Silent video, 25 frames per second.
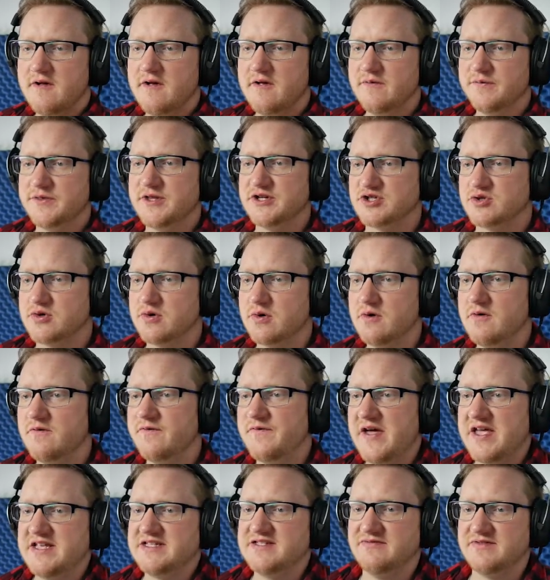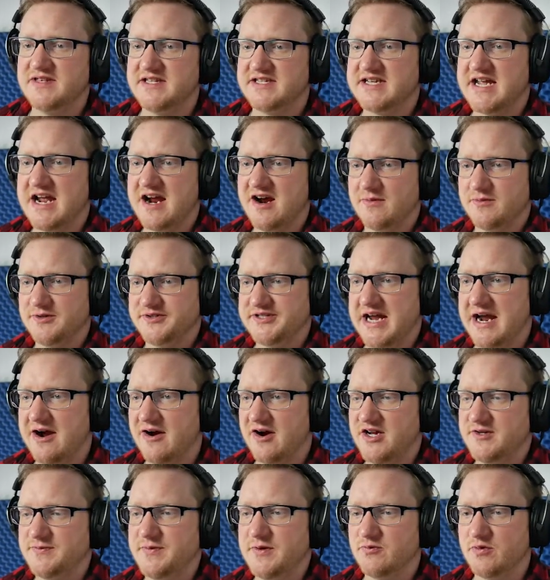The true face of this terrible tower
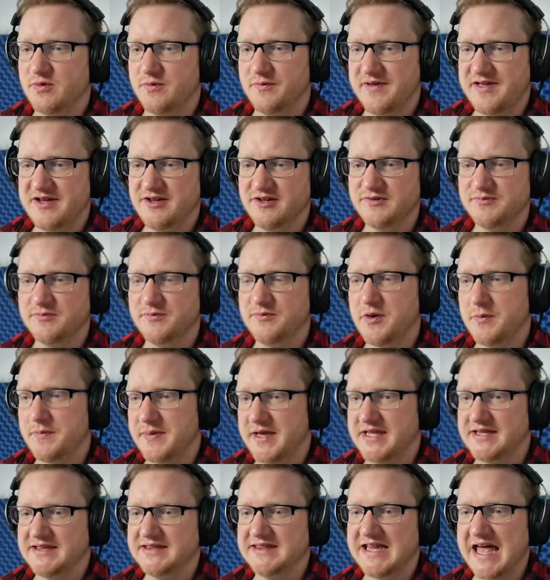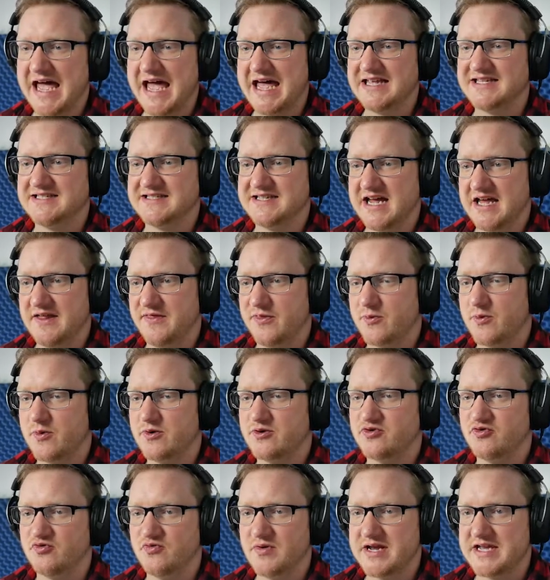has been revealed to me last night through a
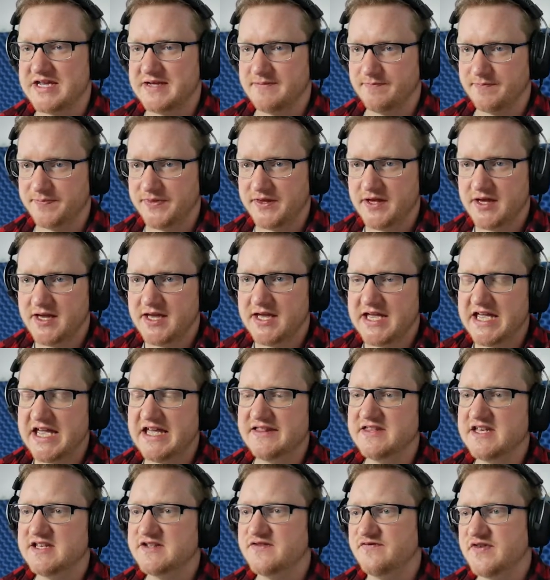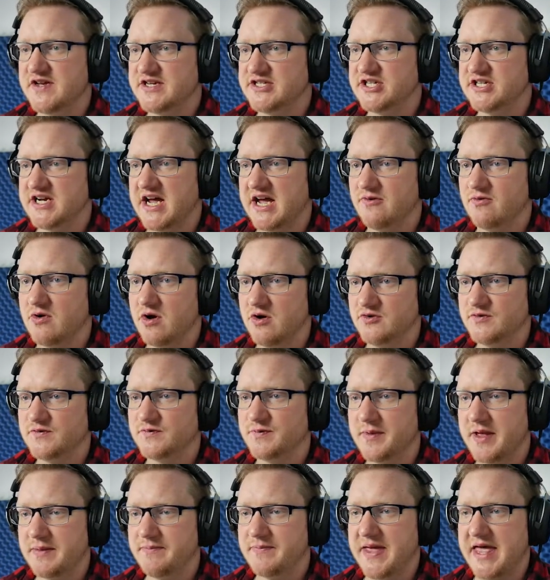dream. In this vision, I rose from
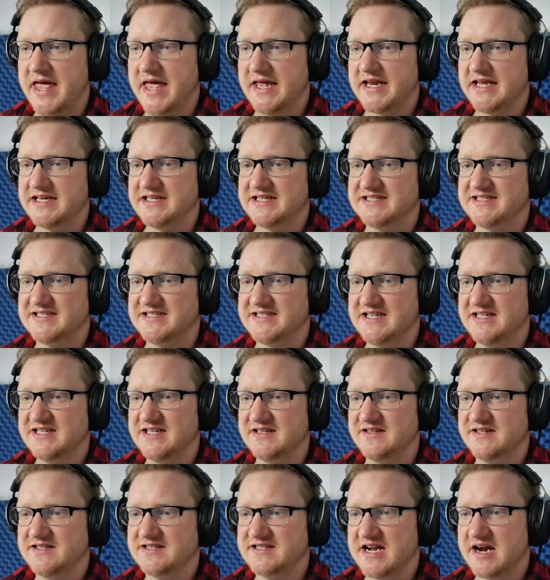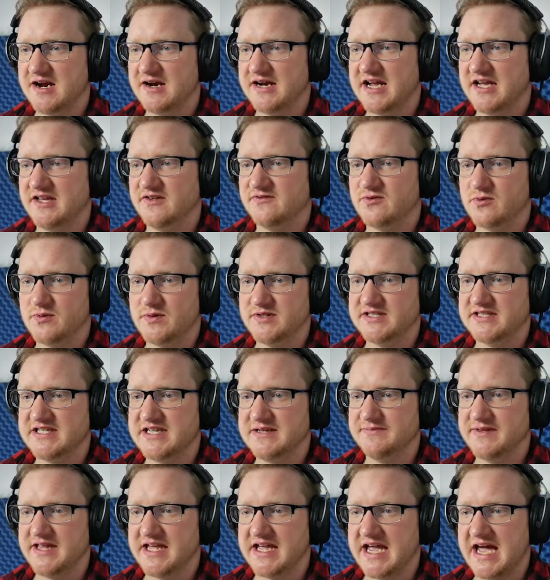my bed and descended the staircase for what
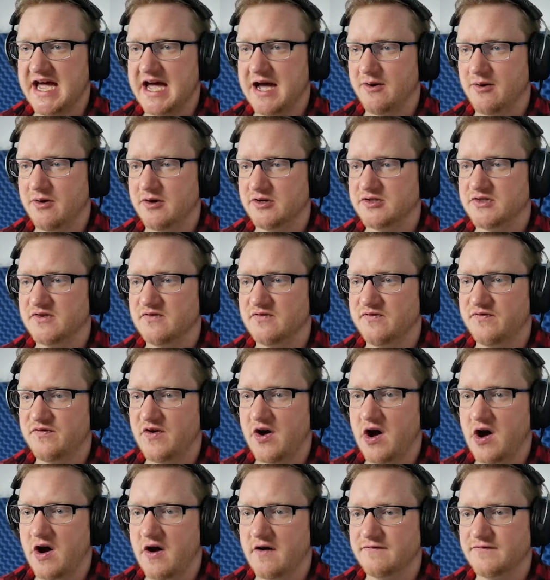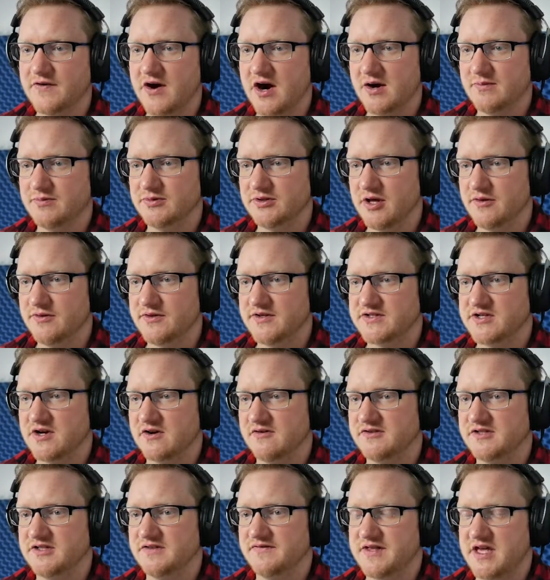seemed like hours, far, far below the
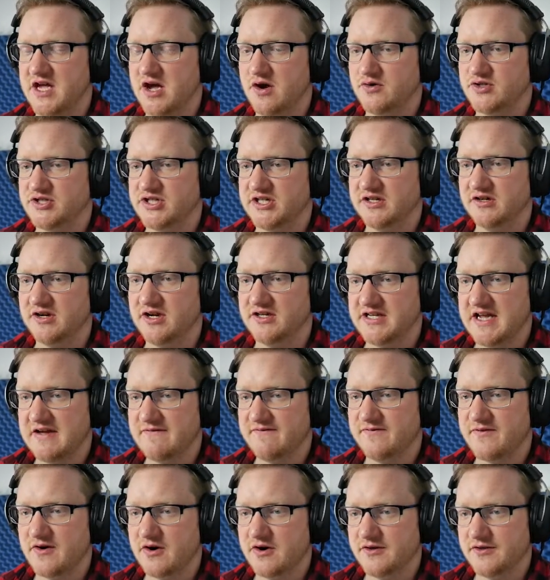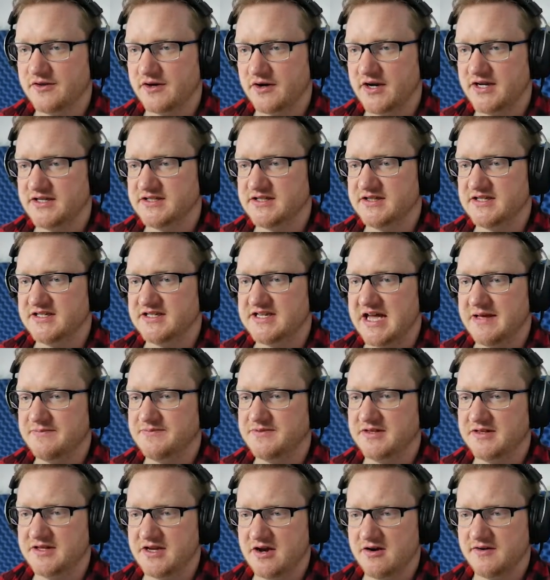surface of the ocean, and on yet further into the depths
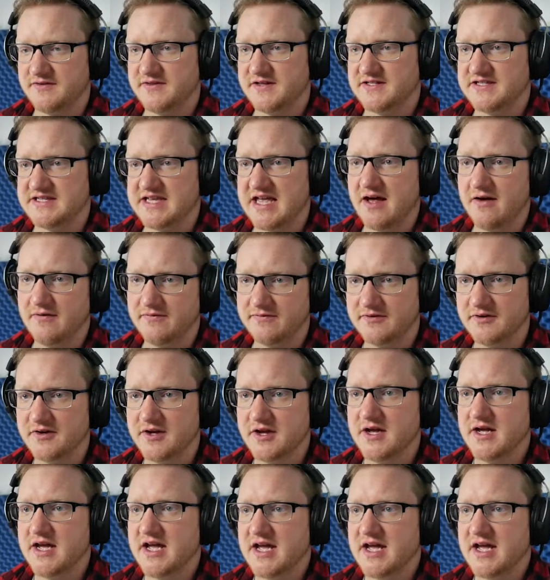of the earth itself.